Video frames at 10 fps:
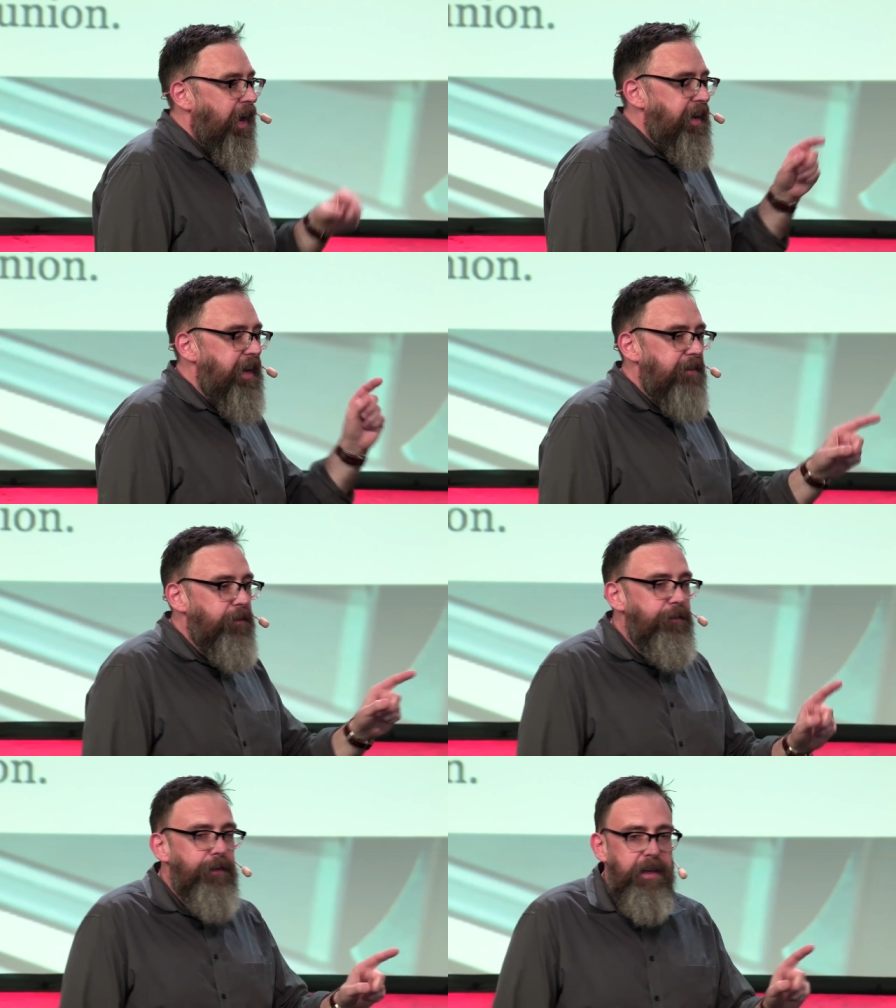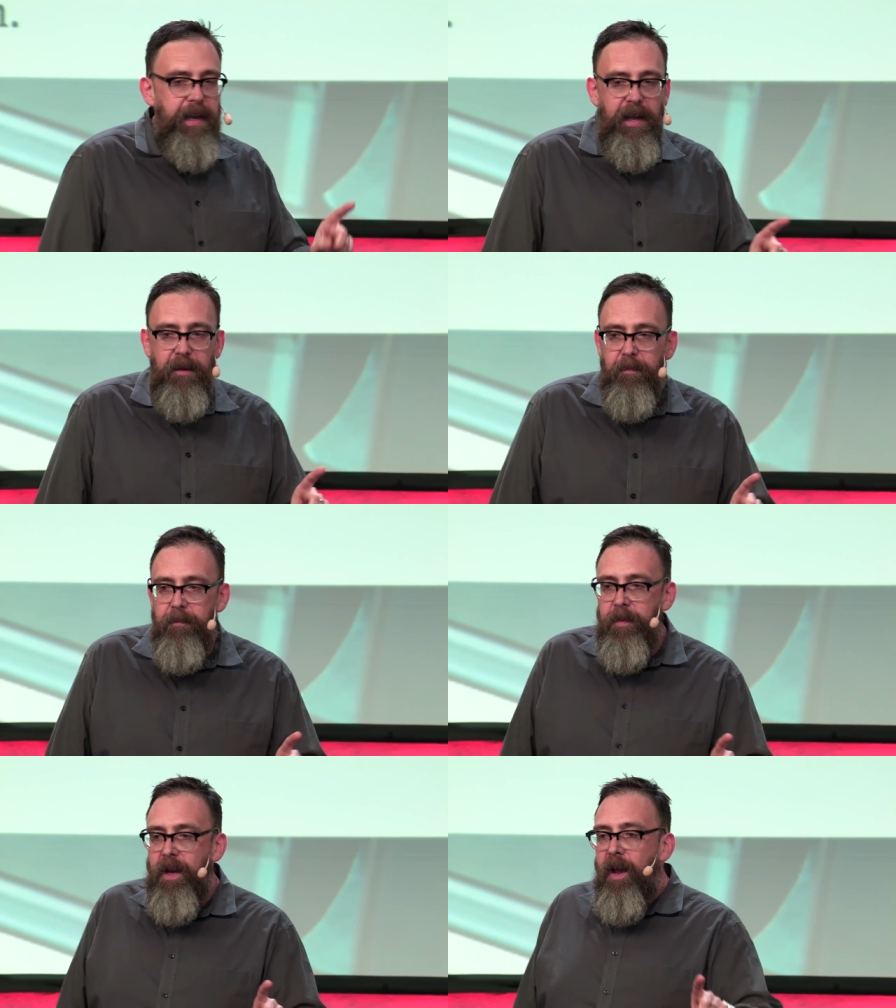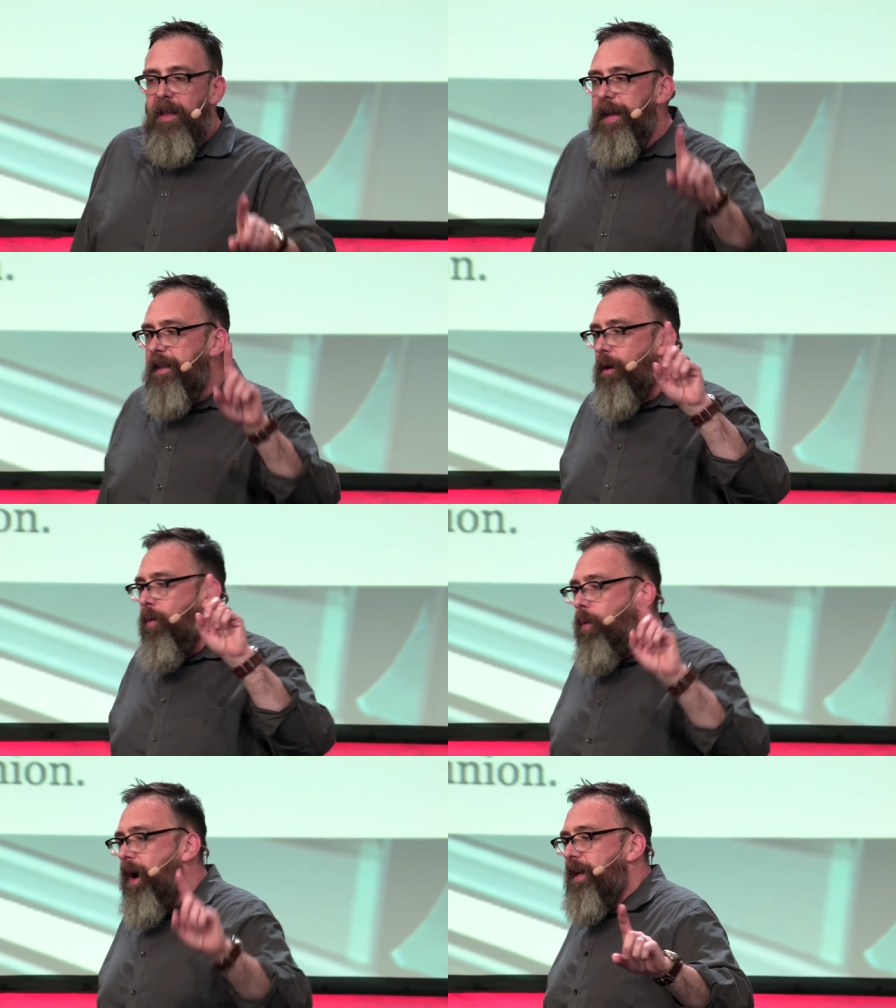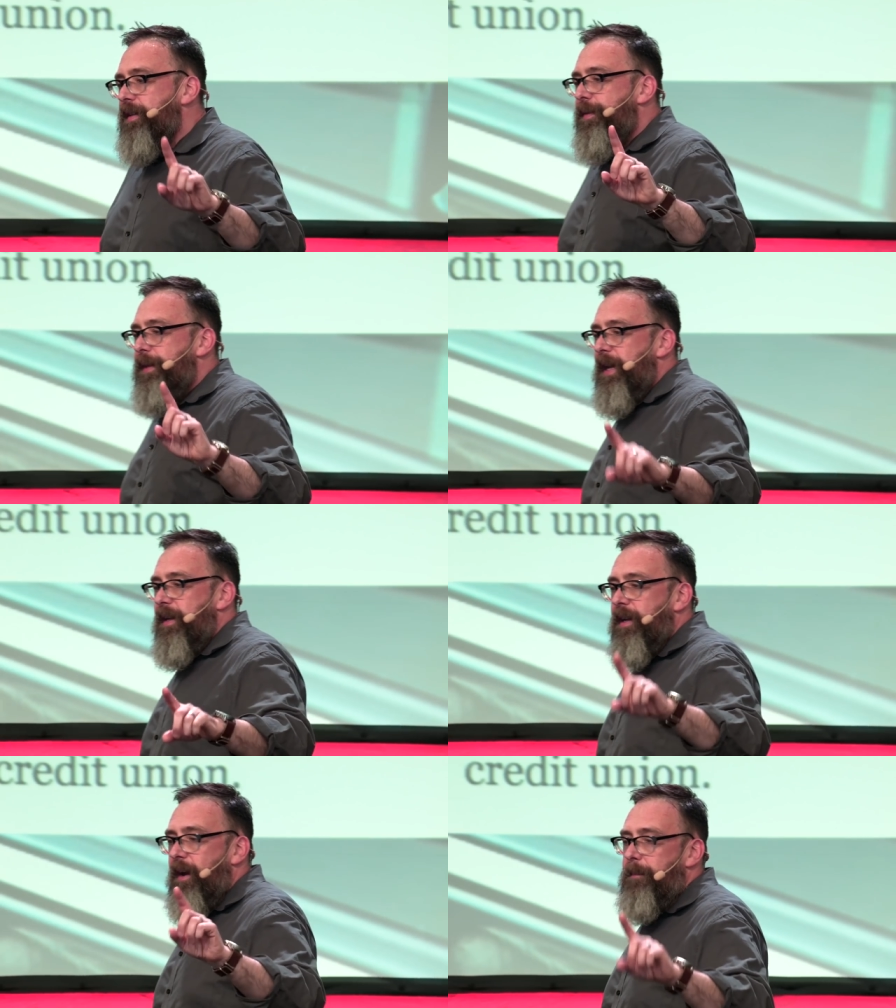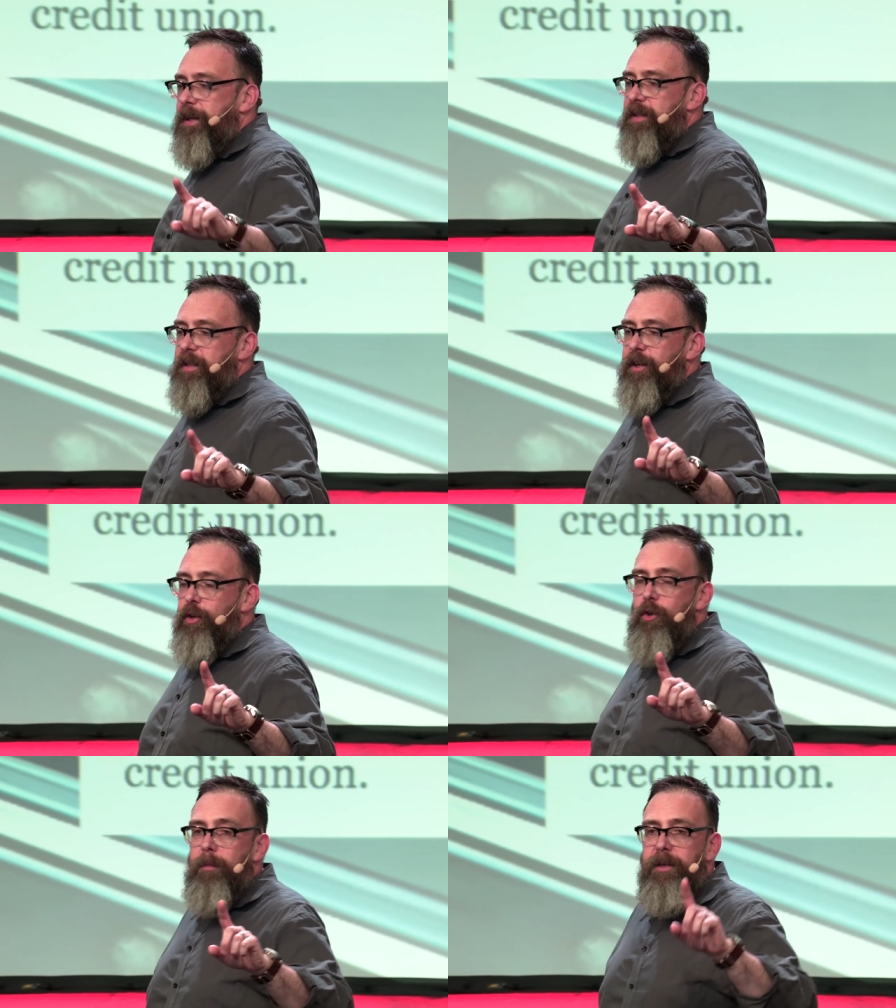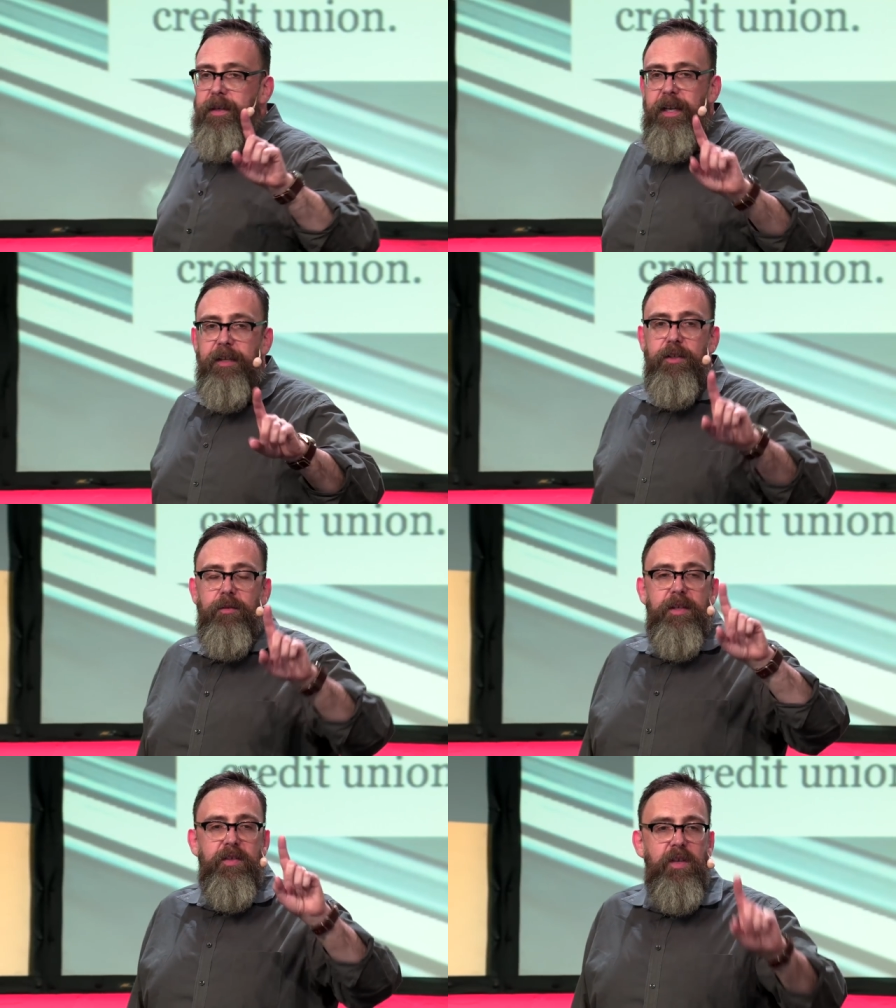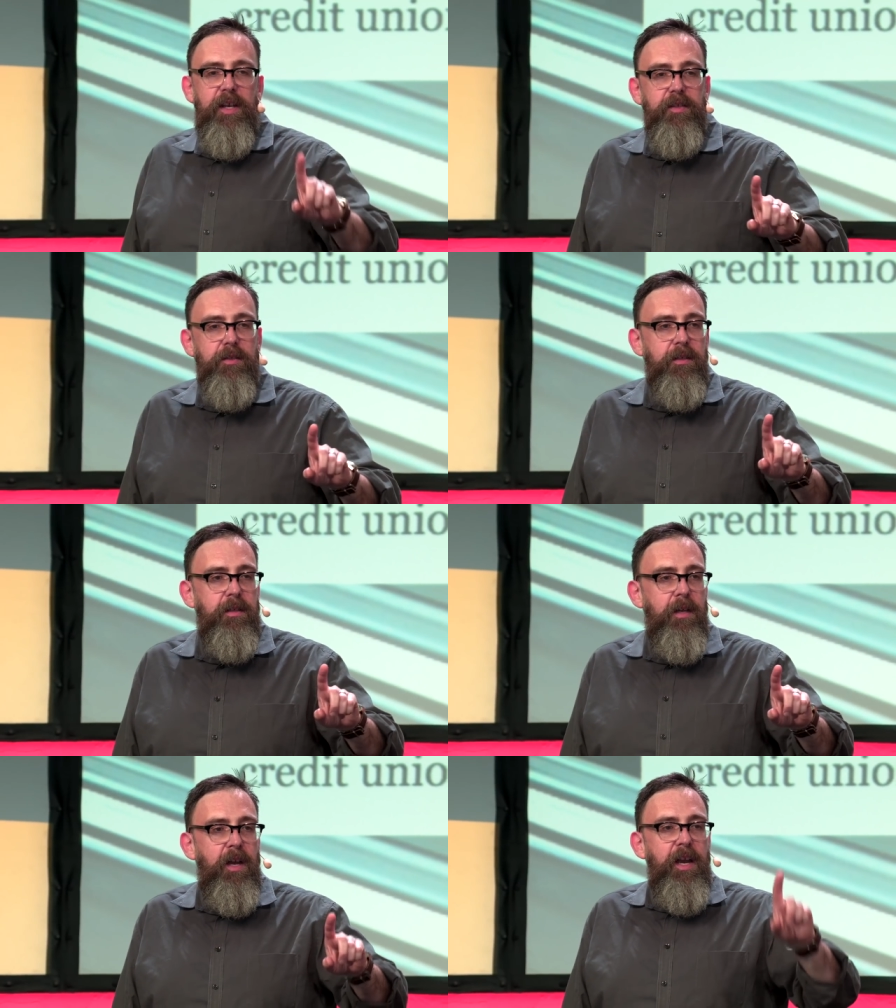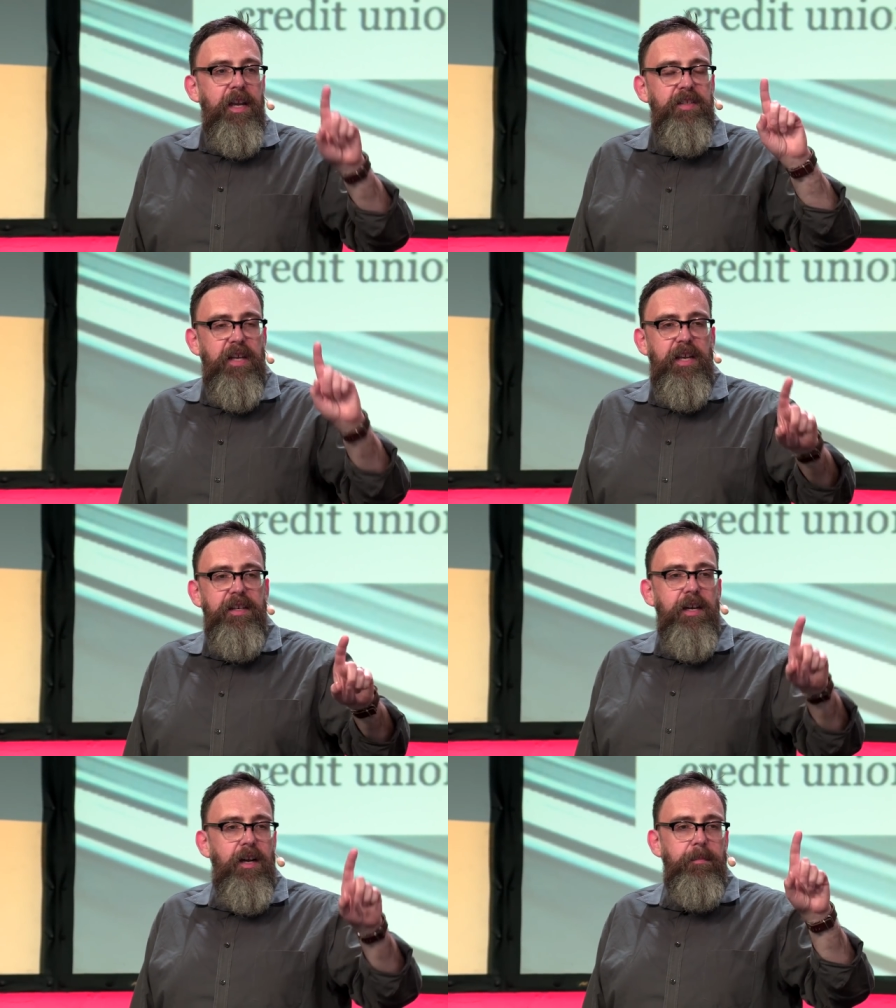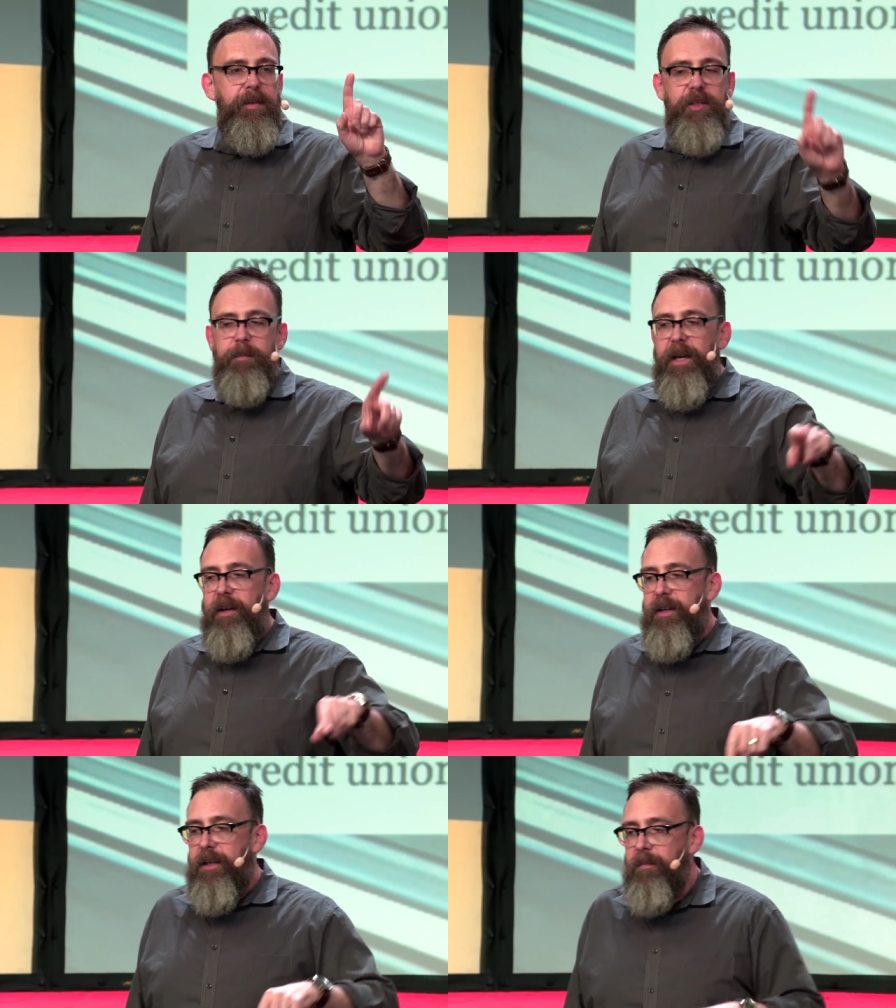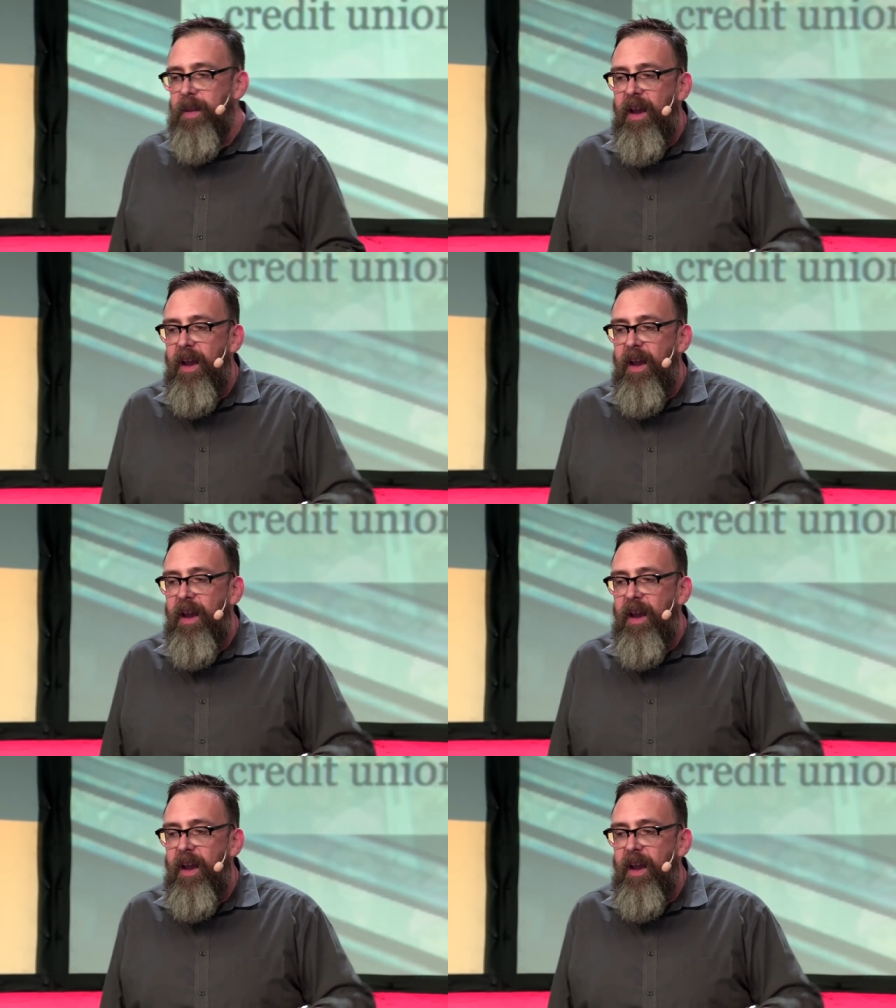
And never forget that the one thing companies like Uber need to exist is income disparity.